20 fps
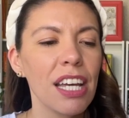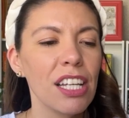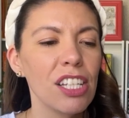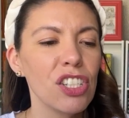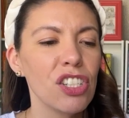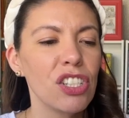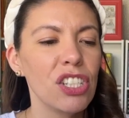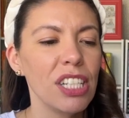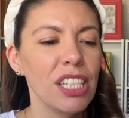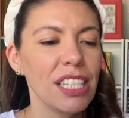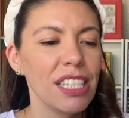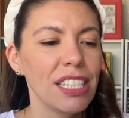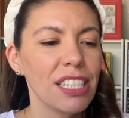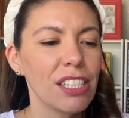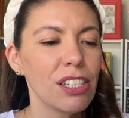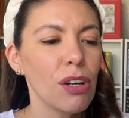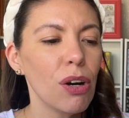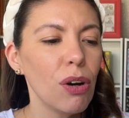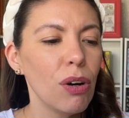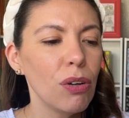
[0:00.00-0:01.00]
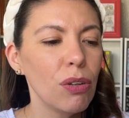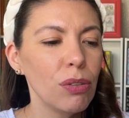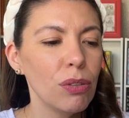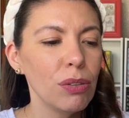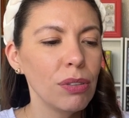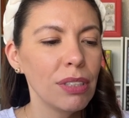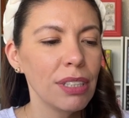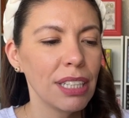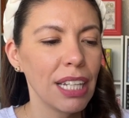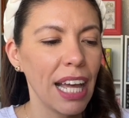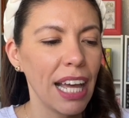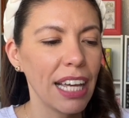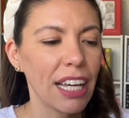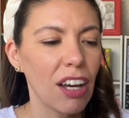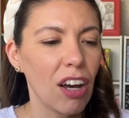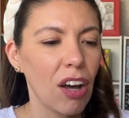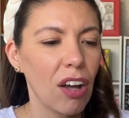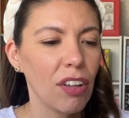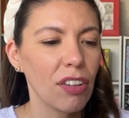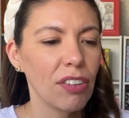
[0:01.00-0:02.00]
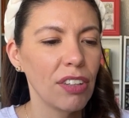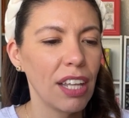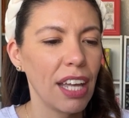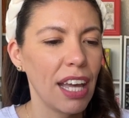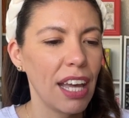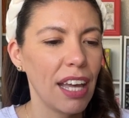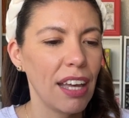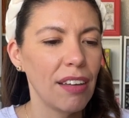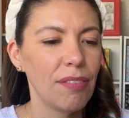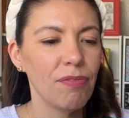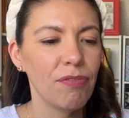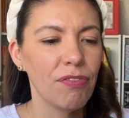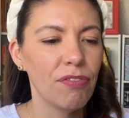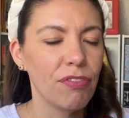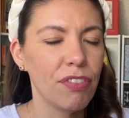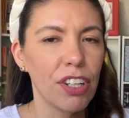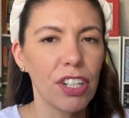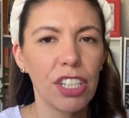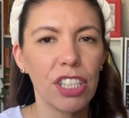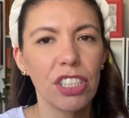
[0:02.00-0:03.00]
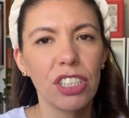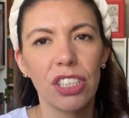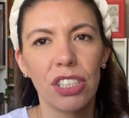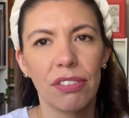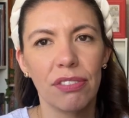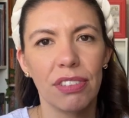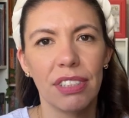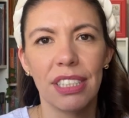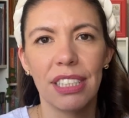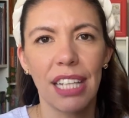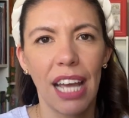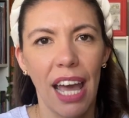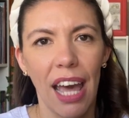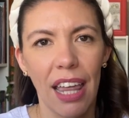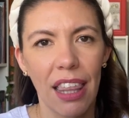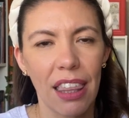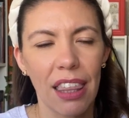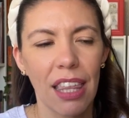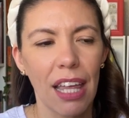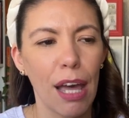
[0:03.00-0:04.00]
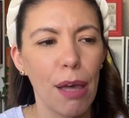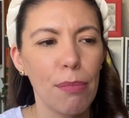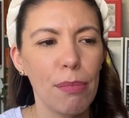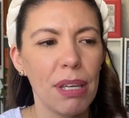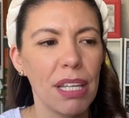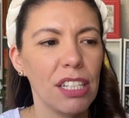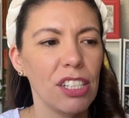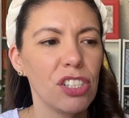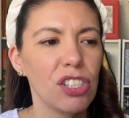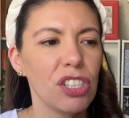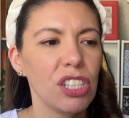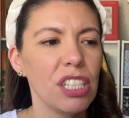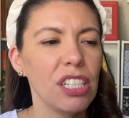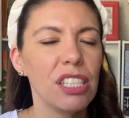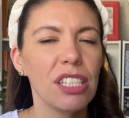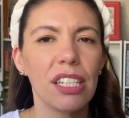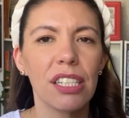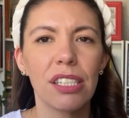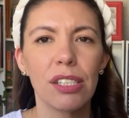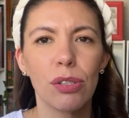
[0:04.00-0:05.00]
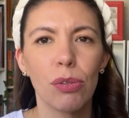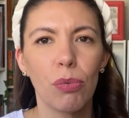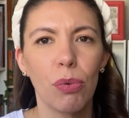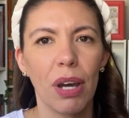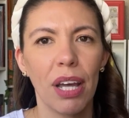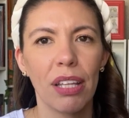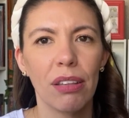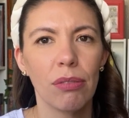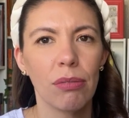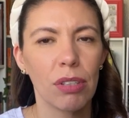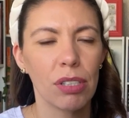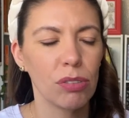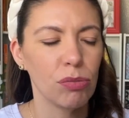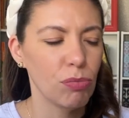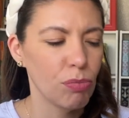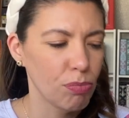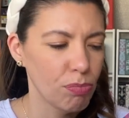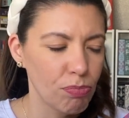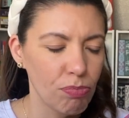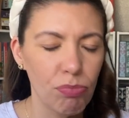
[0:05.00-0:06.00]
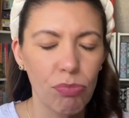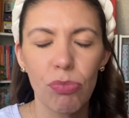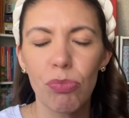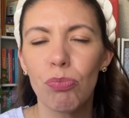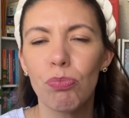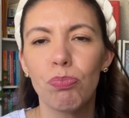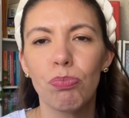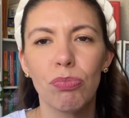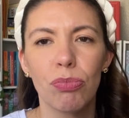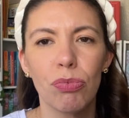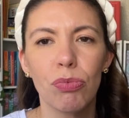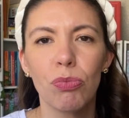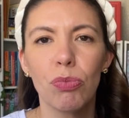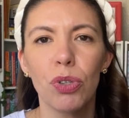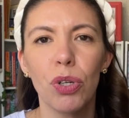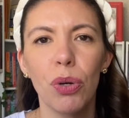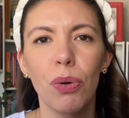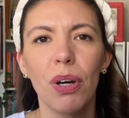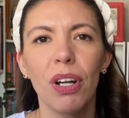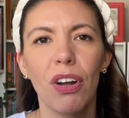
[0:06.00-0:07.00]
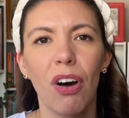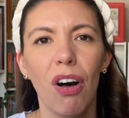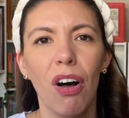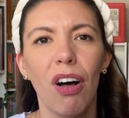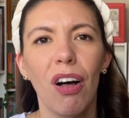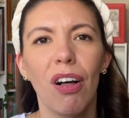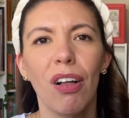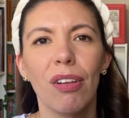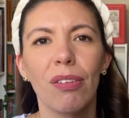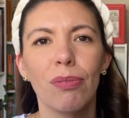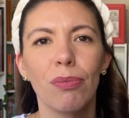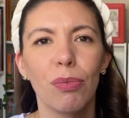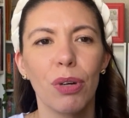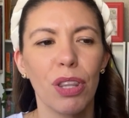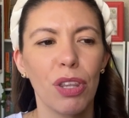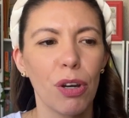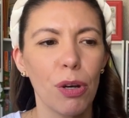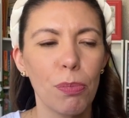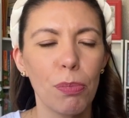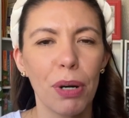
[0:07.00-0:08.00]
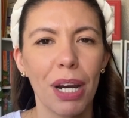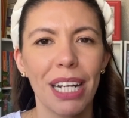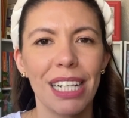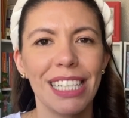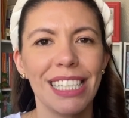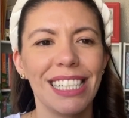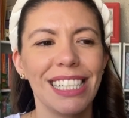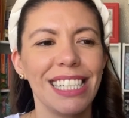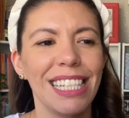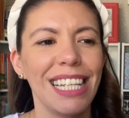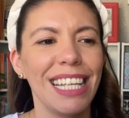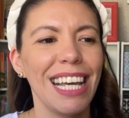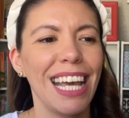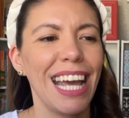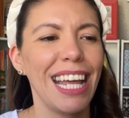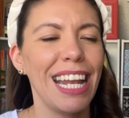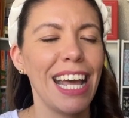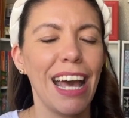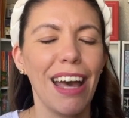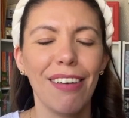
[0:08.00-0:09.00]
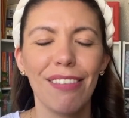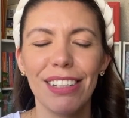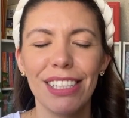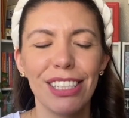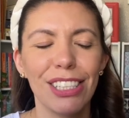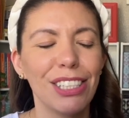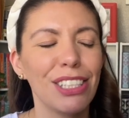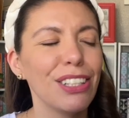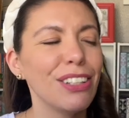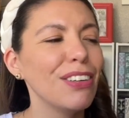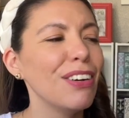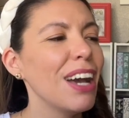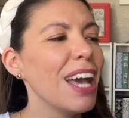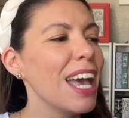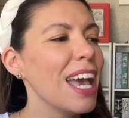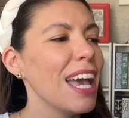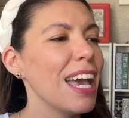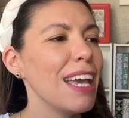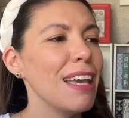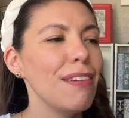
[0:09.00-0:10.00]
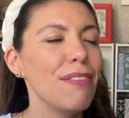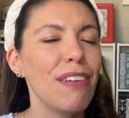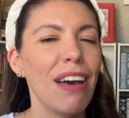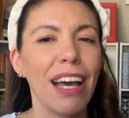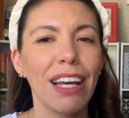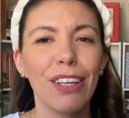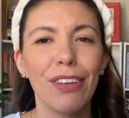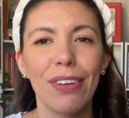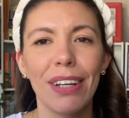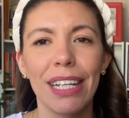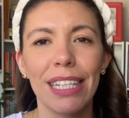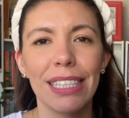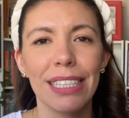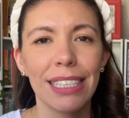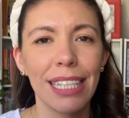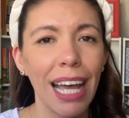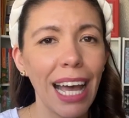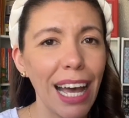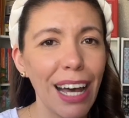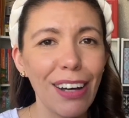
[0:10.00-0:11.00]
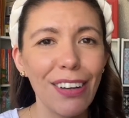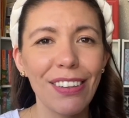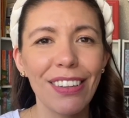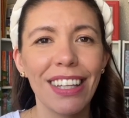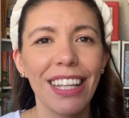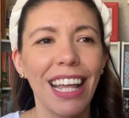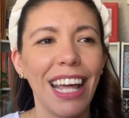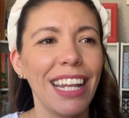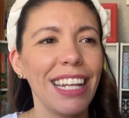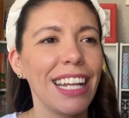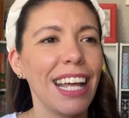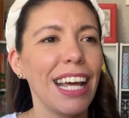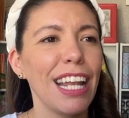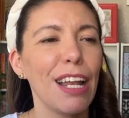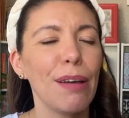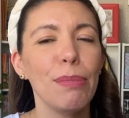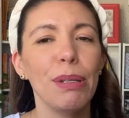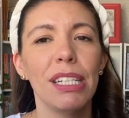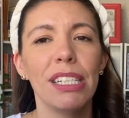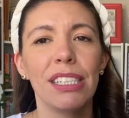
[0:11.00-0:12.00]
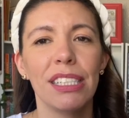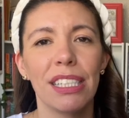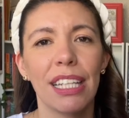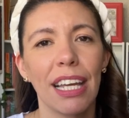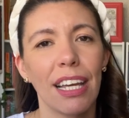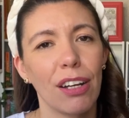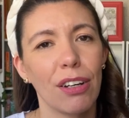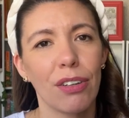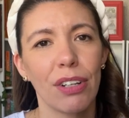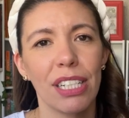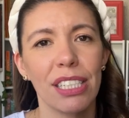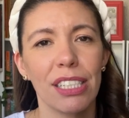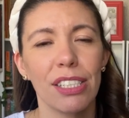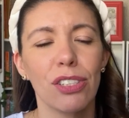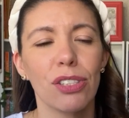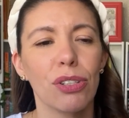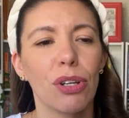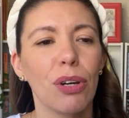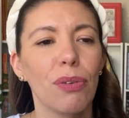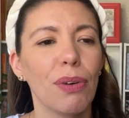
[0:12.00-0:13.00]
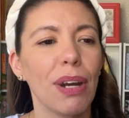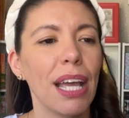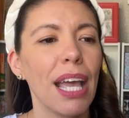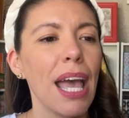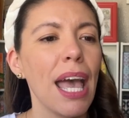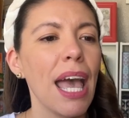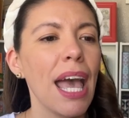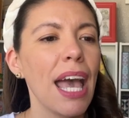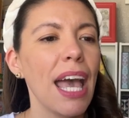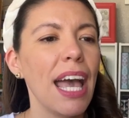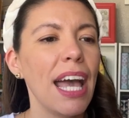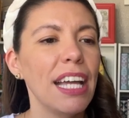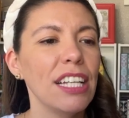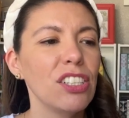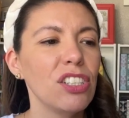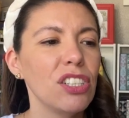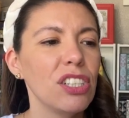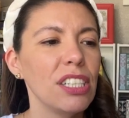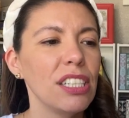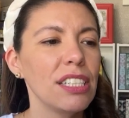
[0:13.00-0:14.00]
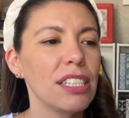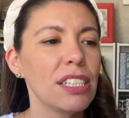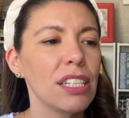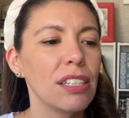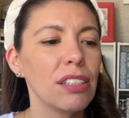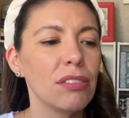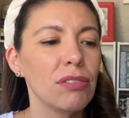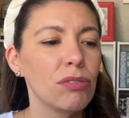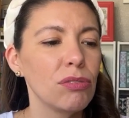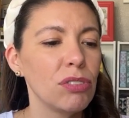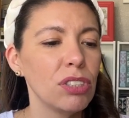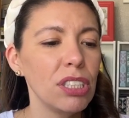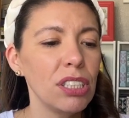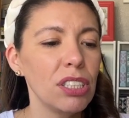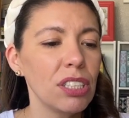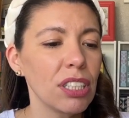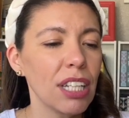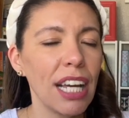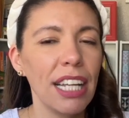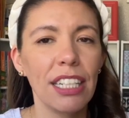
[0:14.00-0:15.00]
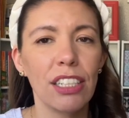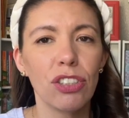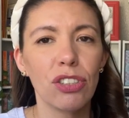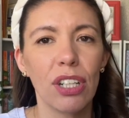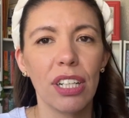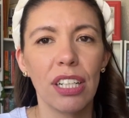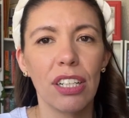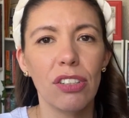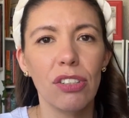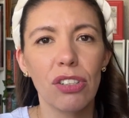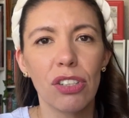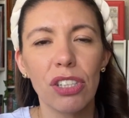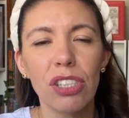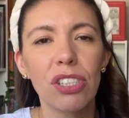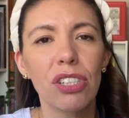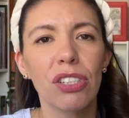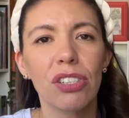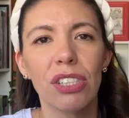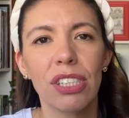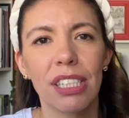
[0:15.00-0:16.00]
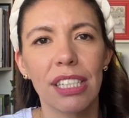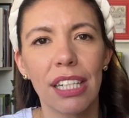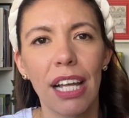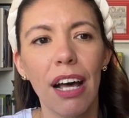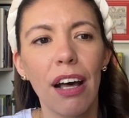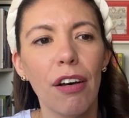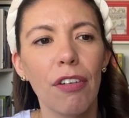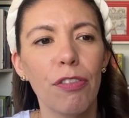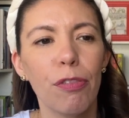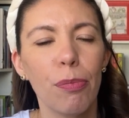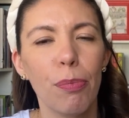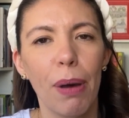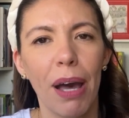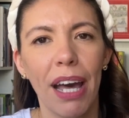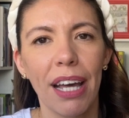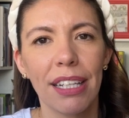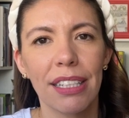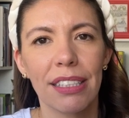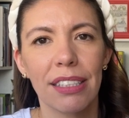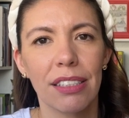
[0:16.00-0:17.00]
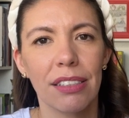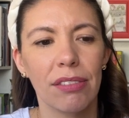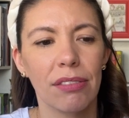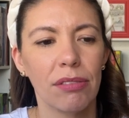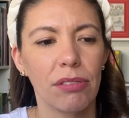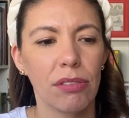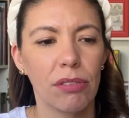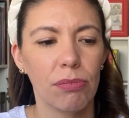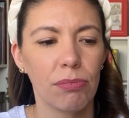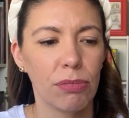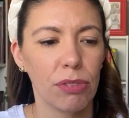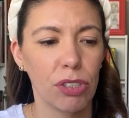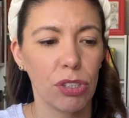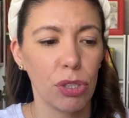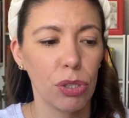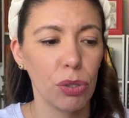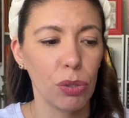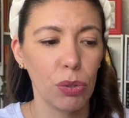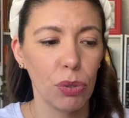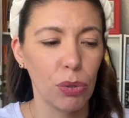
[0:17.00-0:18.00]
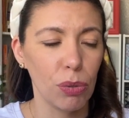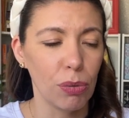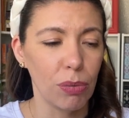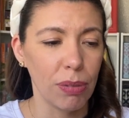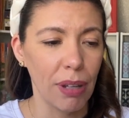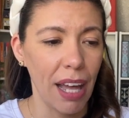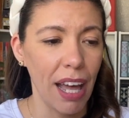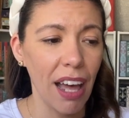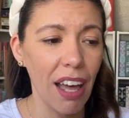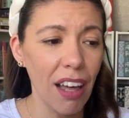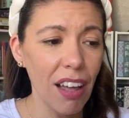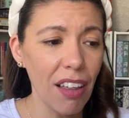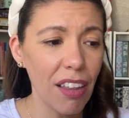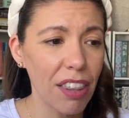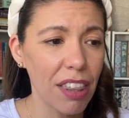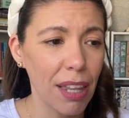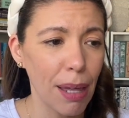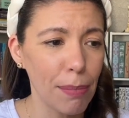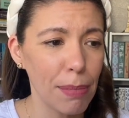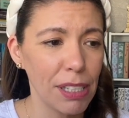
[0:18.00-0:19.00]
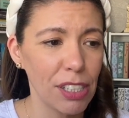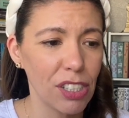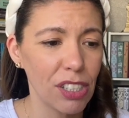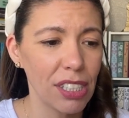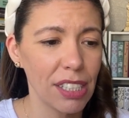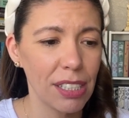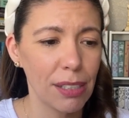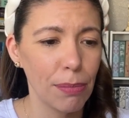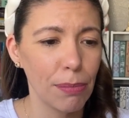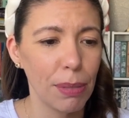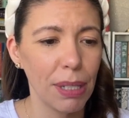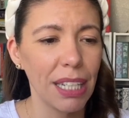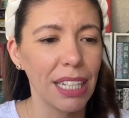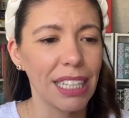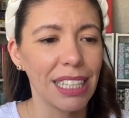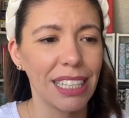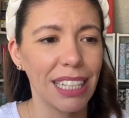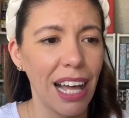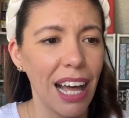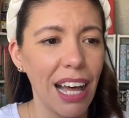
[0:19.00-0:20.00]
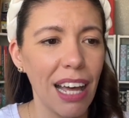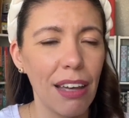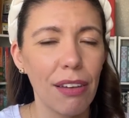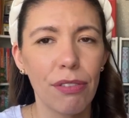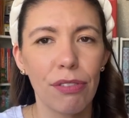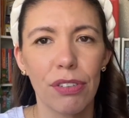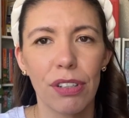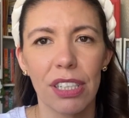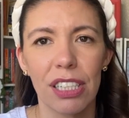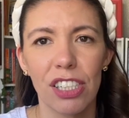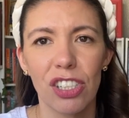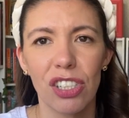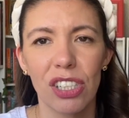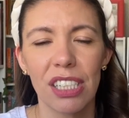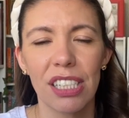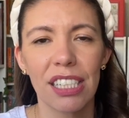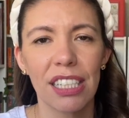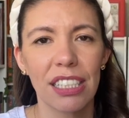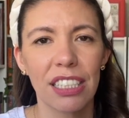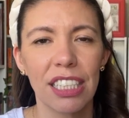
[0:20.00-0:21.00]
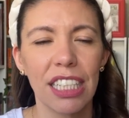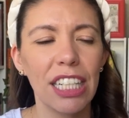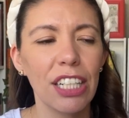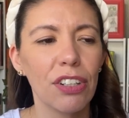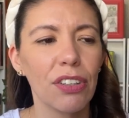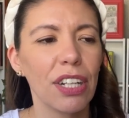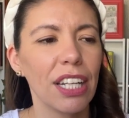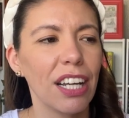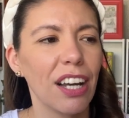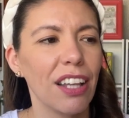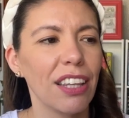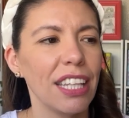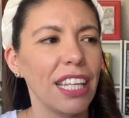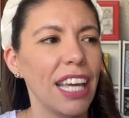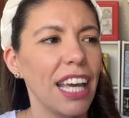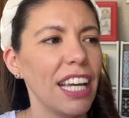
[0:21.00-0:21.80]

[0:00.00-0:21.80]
she's so like on the verge of death. I mean, she just went through it all with her pregnancy and having to evacuate town that night. I mean, it's like a crazy story, right? And she's just kind of trying to nurse herself back to health. I mean, just to be alive, really. She's teetering on the